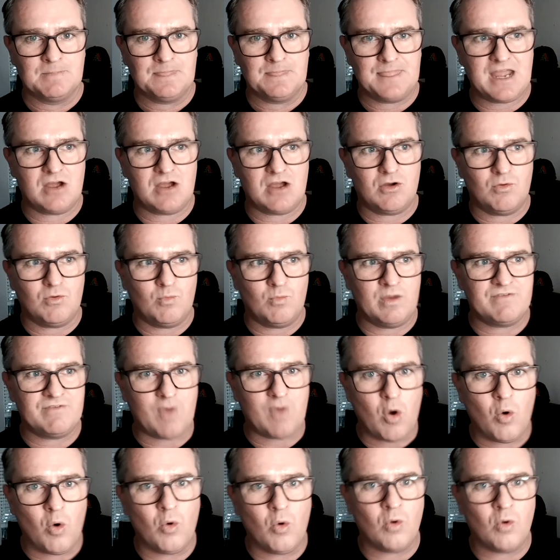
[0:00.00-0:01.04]
Now, we've
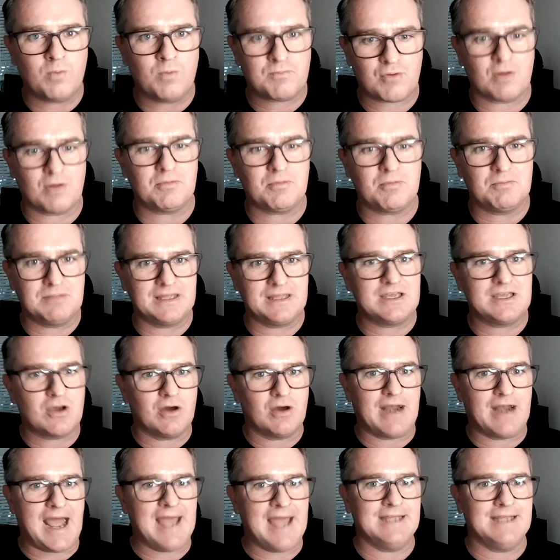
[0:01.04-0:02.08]
all probably
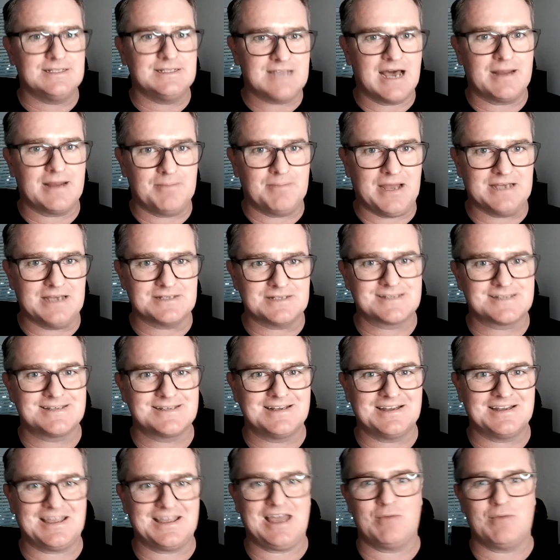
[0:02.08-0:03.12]
got a database,
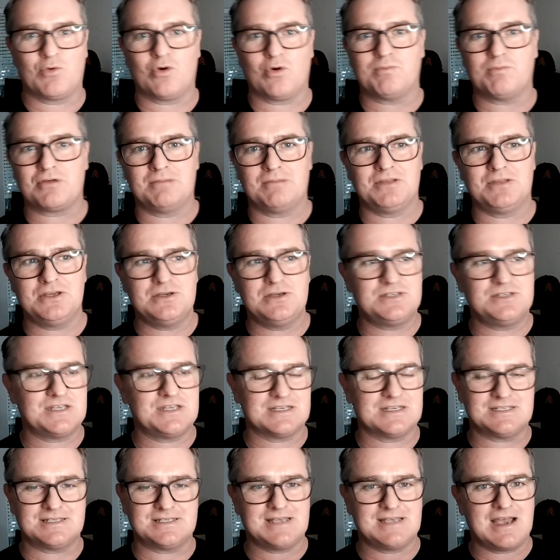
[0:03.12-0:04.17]
okay? We're all probably
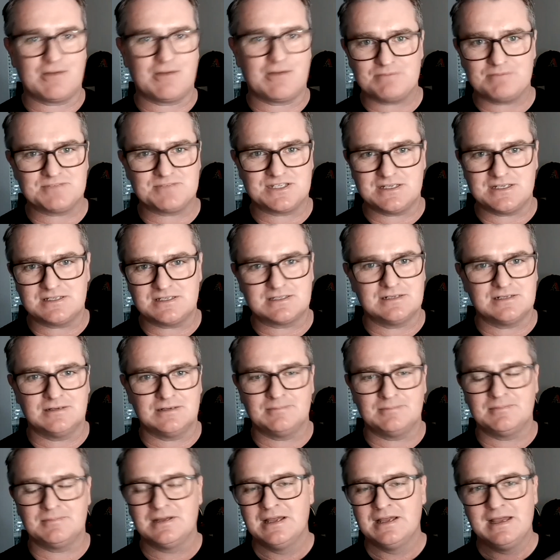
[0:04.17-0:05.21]
using a CRM
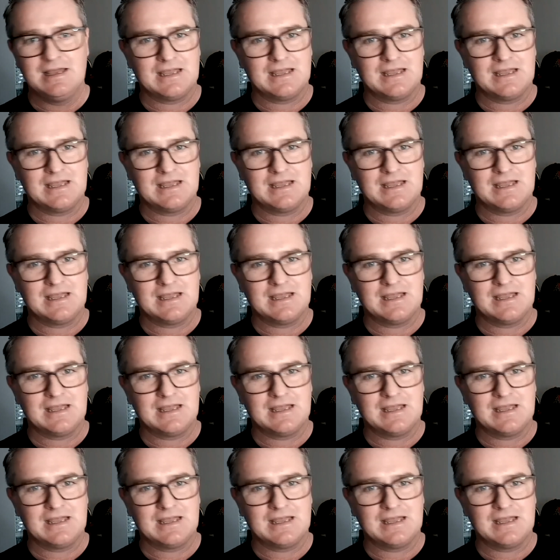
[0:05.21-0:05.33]
system.